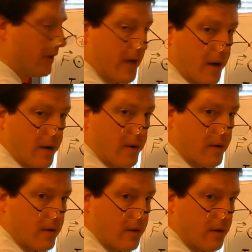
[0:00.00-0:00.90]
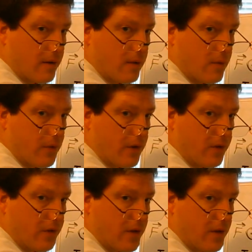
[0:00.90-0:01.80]
here? Well, you can
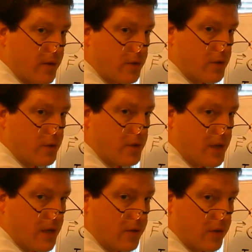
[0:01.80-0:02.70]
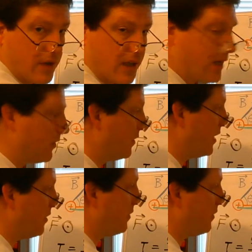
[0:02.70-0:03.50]
see that the two t's are going to cancel out,